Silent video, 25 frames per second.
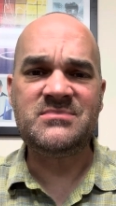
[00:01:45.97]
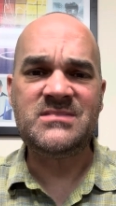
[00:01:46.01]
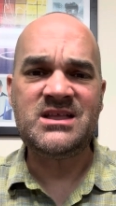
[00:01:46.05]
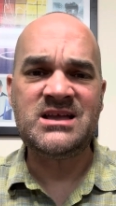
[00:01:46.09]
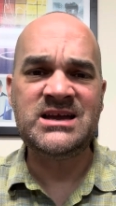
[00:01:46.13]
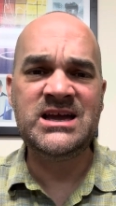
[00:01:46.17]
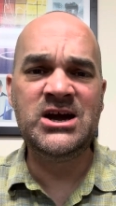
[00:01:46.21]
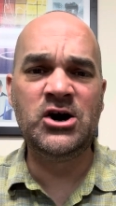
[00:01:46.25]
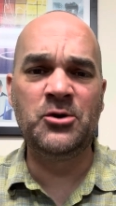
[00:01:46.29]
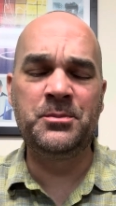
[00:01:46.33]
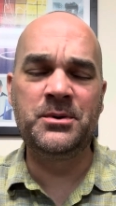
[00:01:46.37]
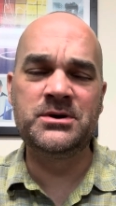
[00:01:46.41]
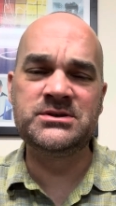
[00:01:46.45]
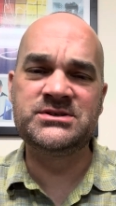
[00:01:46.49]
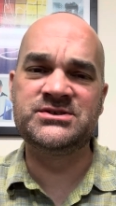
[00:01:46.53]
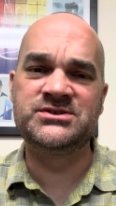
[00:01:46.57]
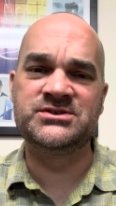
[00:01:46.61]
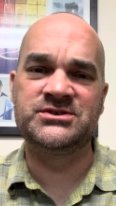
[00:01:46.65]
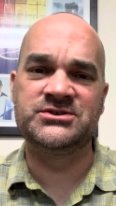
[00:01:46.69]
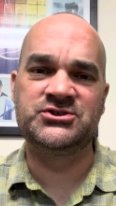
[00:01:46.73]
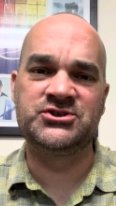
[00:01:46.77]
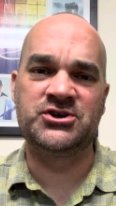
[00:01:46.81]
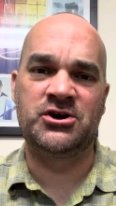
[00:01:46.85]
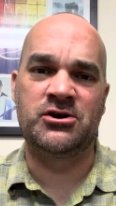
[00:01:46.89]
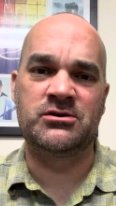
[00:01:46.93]
help us as
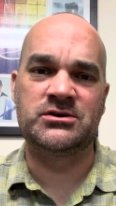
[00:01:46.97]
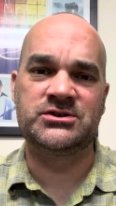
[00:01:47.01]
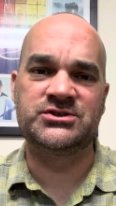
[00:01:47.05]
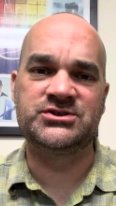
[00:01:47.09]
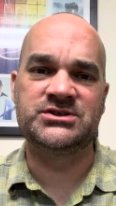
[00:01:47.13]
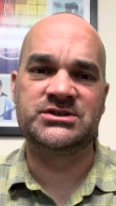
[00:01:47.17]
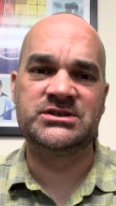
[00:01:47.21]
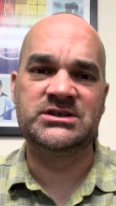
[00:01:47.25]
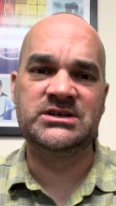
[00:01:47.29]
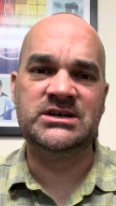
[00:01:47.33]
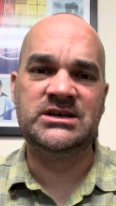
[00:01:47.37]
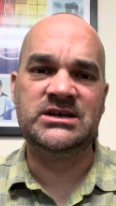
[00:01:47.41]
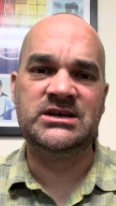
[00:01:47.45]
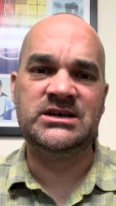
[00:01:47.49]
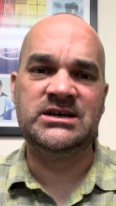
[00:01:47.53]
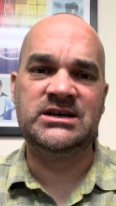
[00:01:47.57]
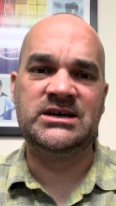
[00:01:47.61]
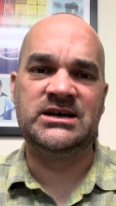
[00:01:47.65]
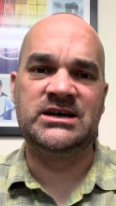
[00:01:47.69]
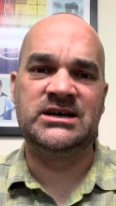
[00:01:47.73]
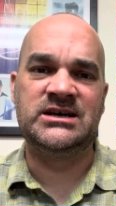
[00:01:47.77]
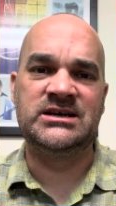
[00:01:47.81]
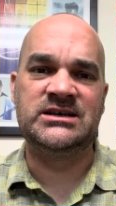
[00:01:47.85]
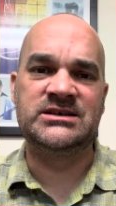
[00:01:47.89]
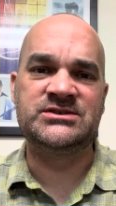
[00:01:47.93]
a church
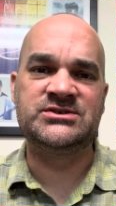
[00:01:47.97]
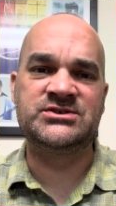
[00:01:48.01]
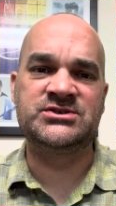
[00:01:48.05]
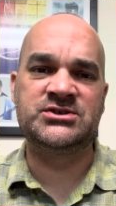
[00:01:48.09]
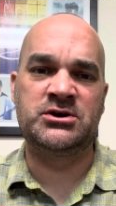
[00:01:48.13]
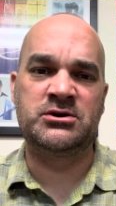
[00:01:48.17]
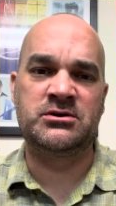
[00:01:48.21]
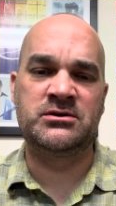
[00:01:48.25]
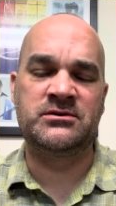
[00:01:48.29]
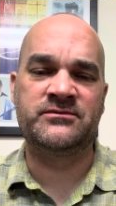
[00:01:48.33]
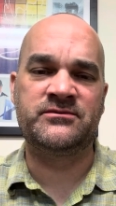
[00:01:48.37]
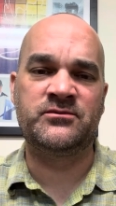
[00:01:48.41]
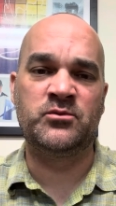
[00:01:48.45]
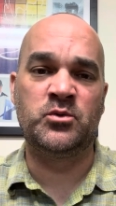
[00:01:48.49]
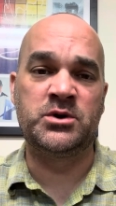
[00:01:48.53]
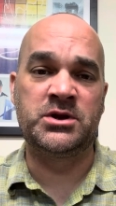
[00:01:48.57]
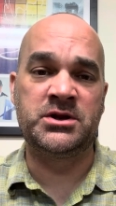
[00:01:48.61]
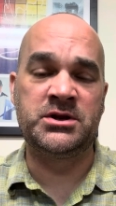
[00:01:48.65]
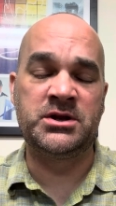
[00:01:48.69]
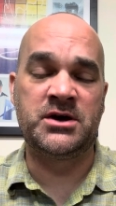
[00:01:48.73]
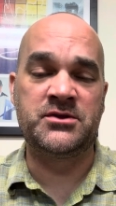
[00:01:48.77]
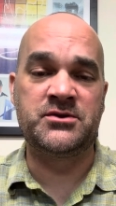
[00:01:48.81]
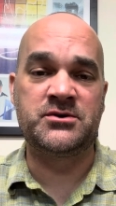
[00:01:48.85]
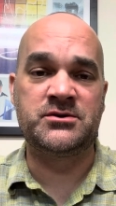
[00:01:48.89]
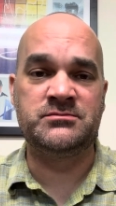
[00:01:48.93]
uh, serve one
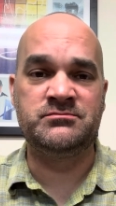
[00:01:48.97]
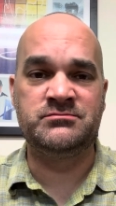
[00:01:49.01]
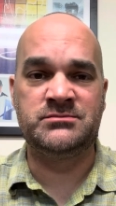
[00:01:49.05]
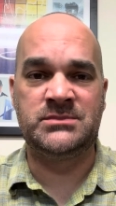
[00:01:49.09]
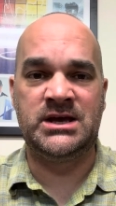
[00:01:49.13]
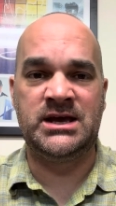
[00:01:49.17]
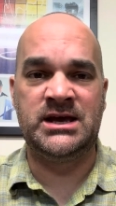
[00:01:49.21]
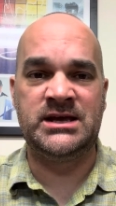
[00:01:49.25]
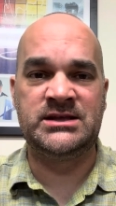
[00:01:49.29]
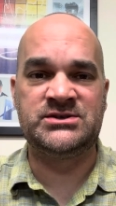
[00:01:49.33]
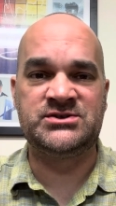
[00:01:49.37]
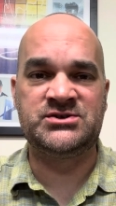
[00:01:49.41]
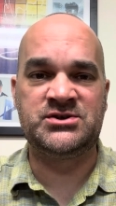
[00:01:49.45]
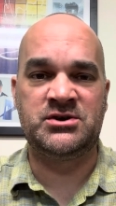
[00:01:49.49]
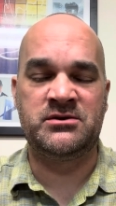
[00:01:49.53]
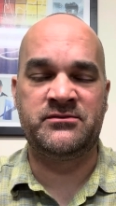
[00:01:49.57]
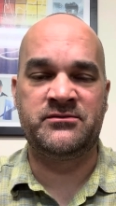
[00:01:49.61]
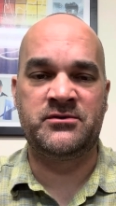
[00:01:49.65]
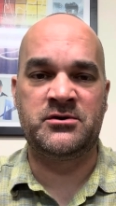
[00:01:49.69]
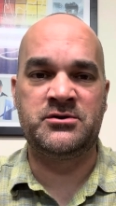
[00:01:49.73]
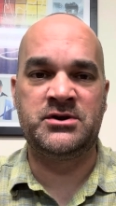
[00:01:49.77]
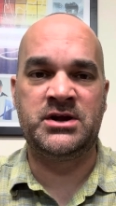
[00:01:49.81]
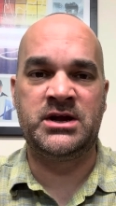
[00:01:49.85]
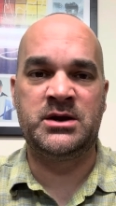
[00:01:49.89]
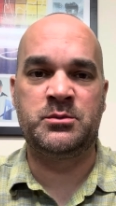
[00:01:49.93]
another and serve
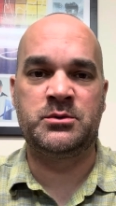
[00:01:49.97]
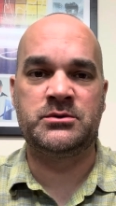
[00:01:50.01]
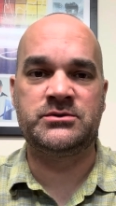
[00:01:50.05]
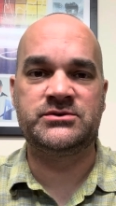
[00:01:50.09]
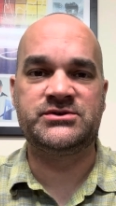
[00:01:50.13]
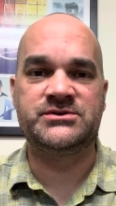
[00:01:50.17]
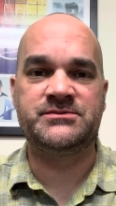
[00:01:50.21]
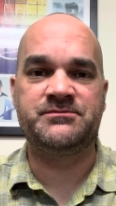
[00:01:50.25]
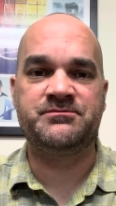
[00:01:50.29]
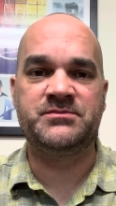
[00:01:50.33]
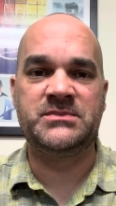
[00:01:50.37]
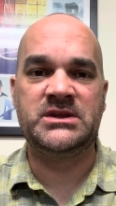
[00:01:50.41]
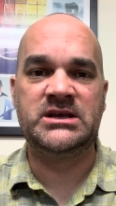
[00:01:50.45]
our neighbors.